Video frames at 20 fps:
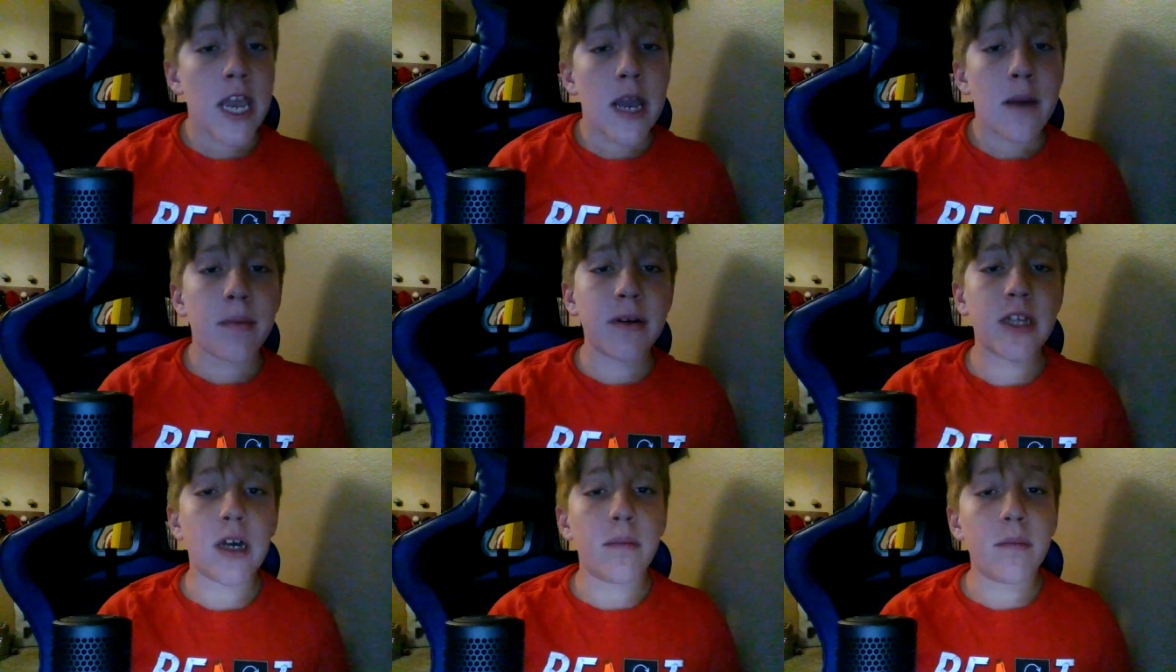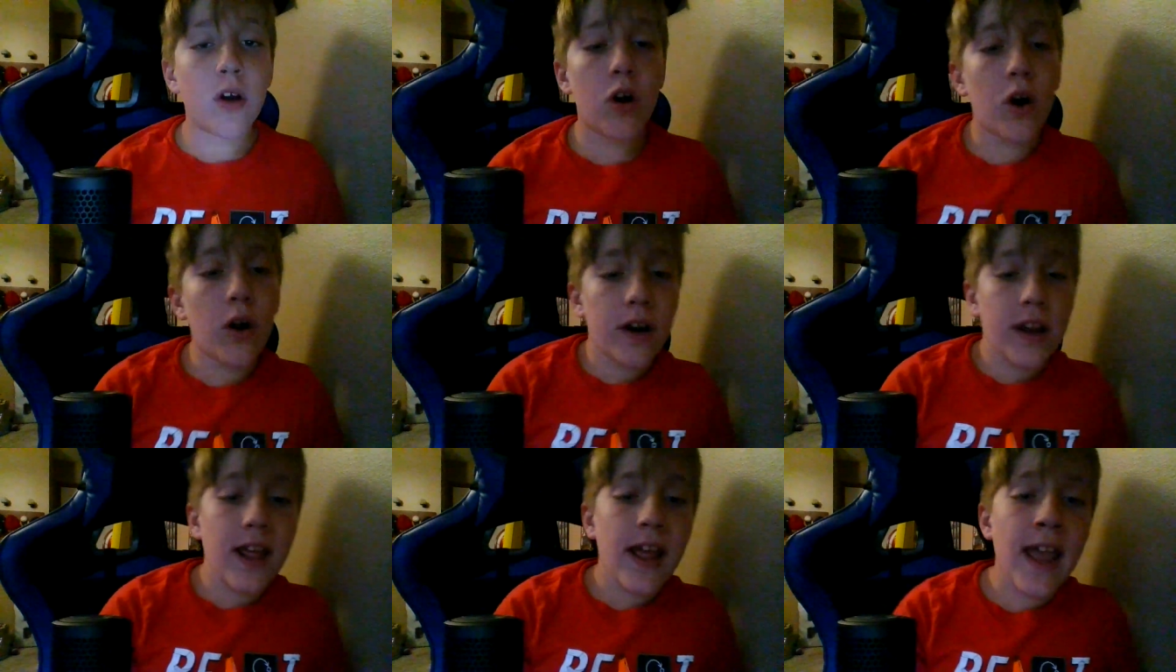But I'm
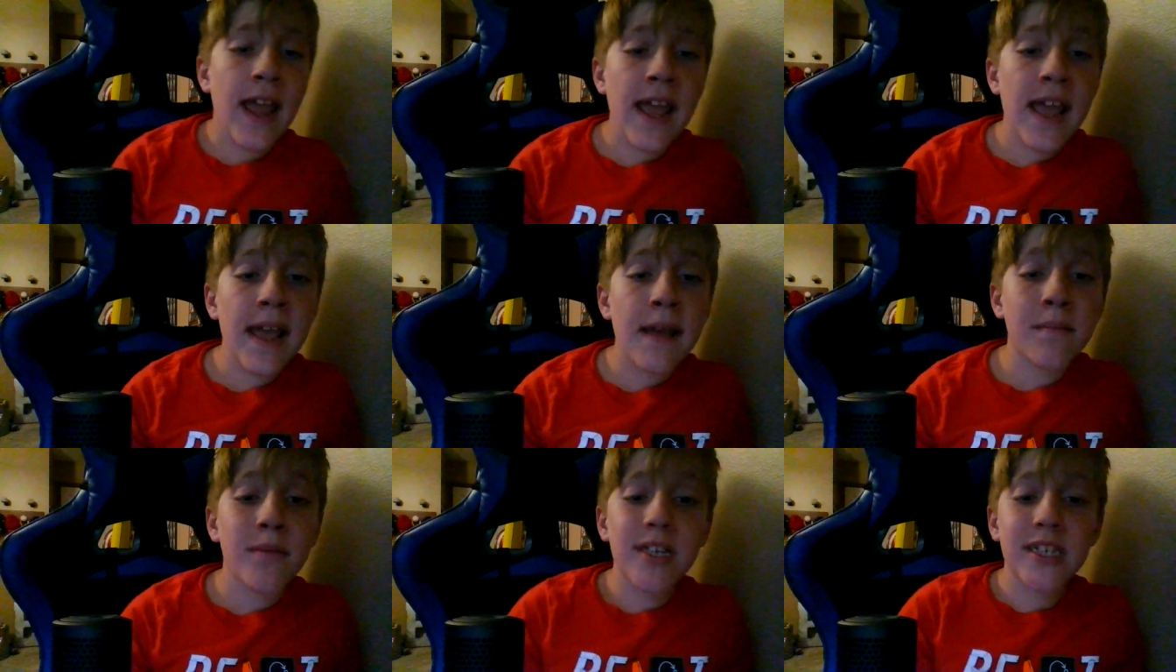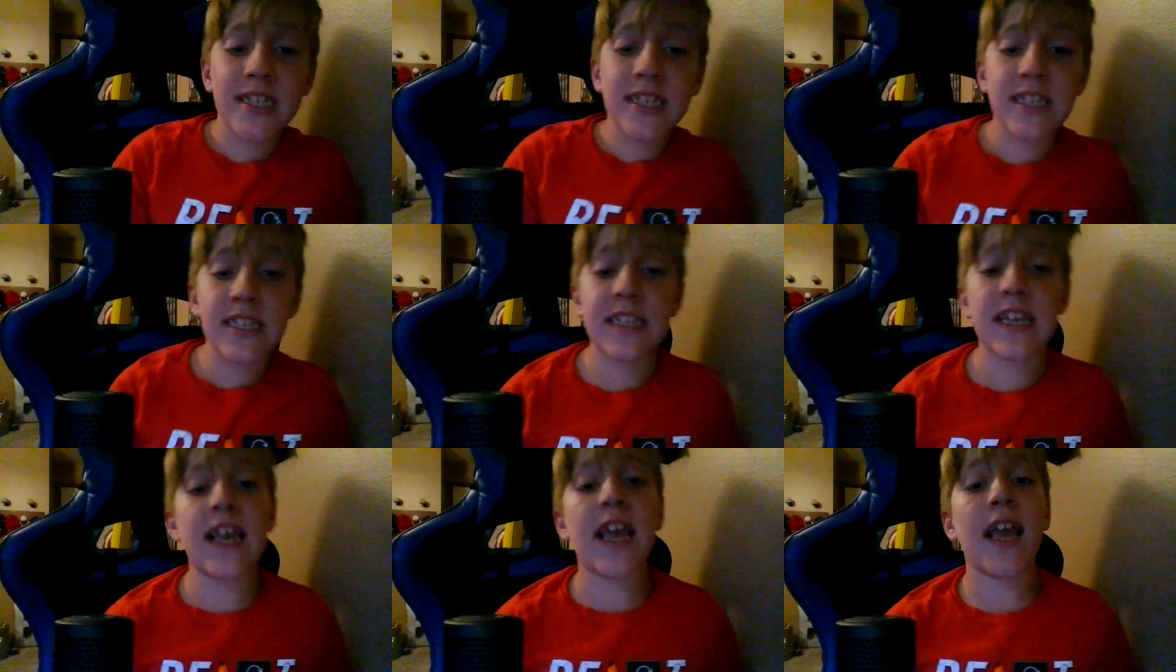called him
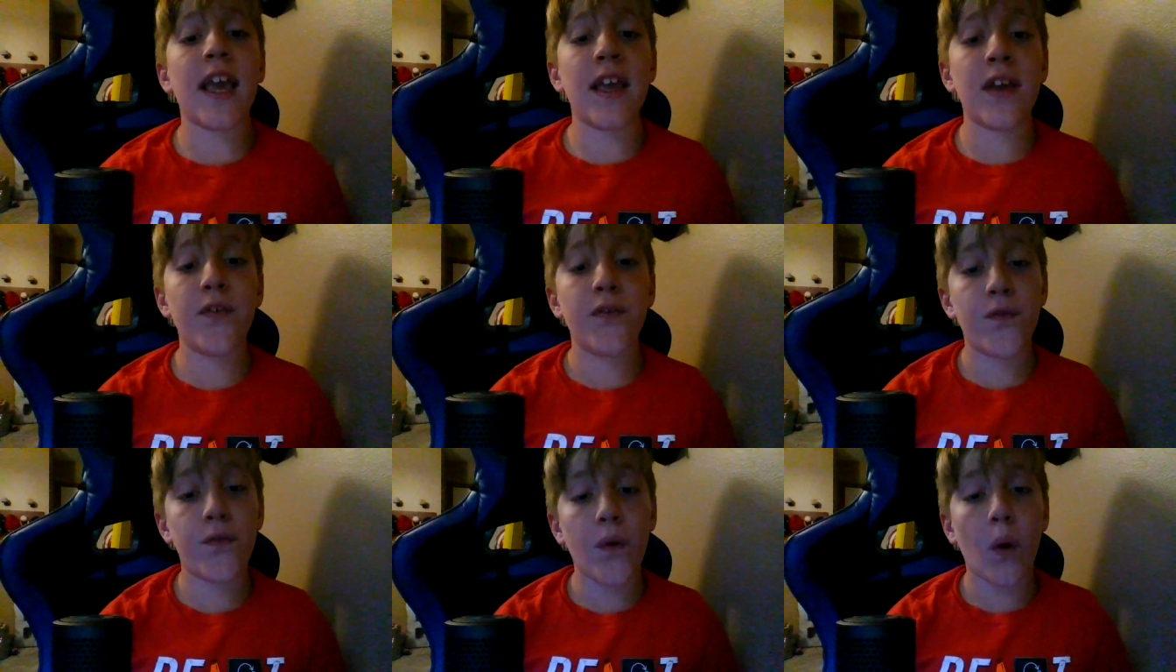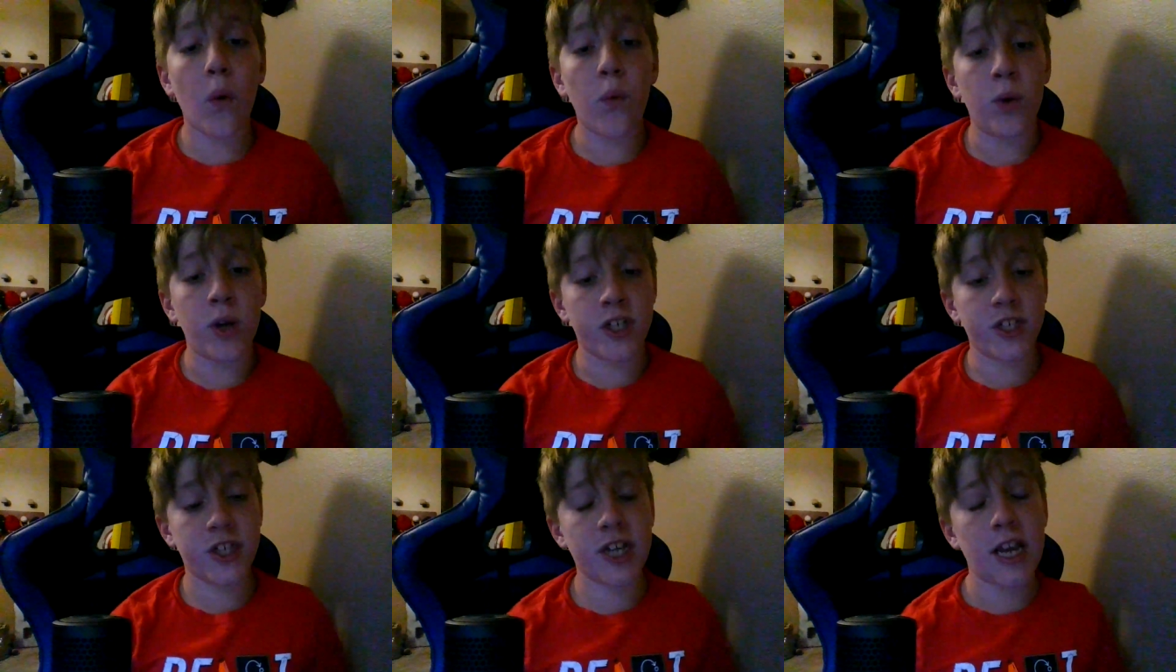safe,
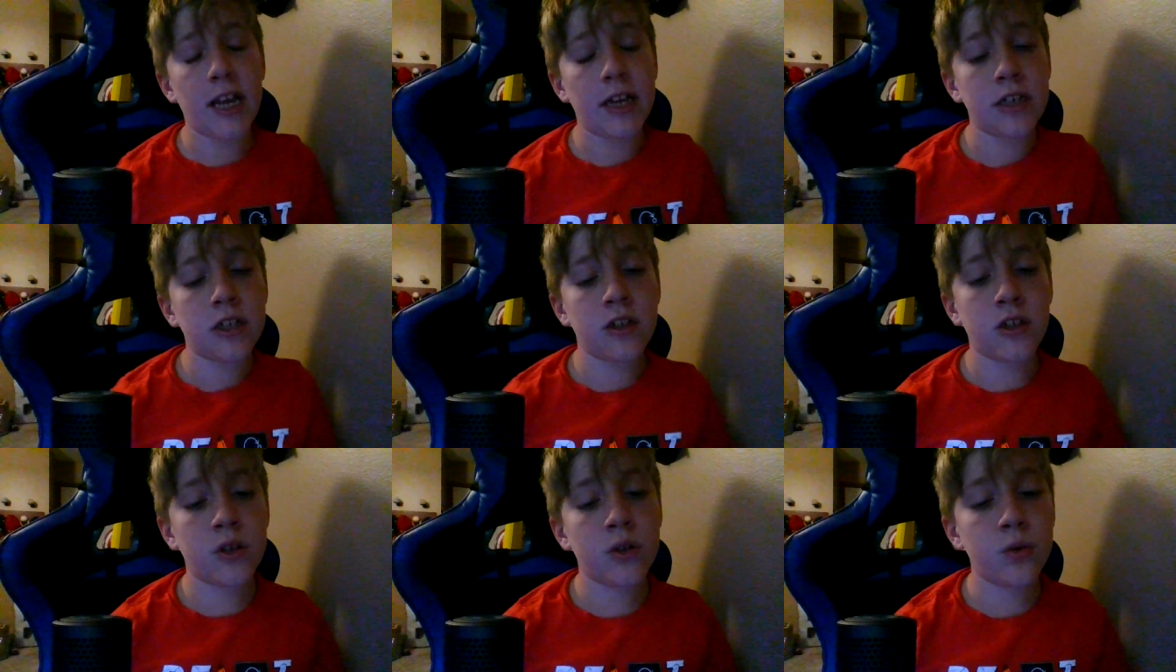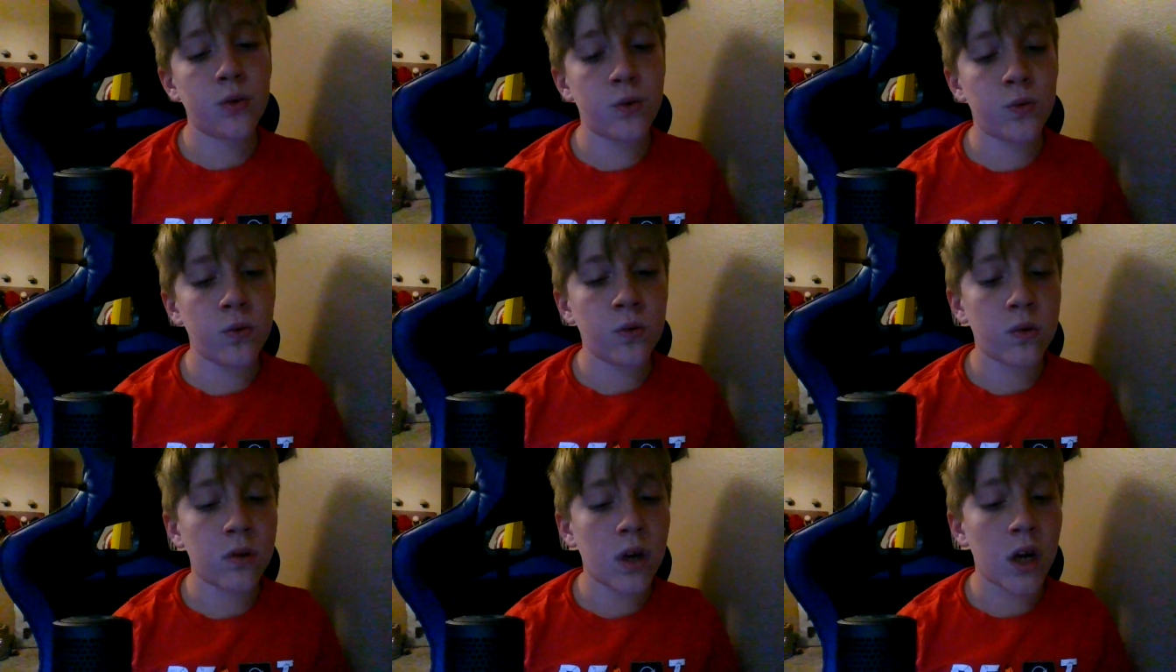which led
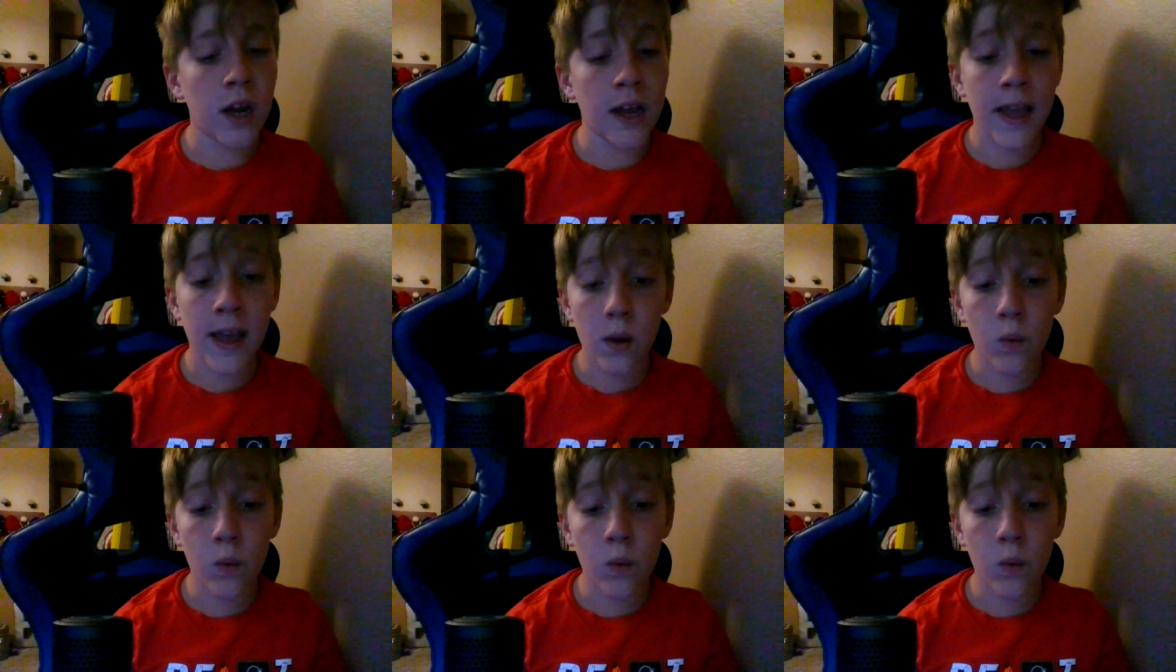to a uh,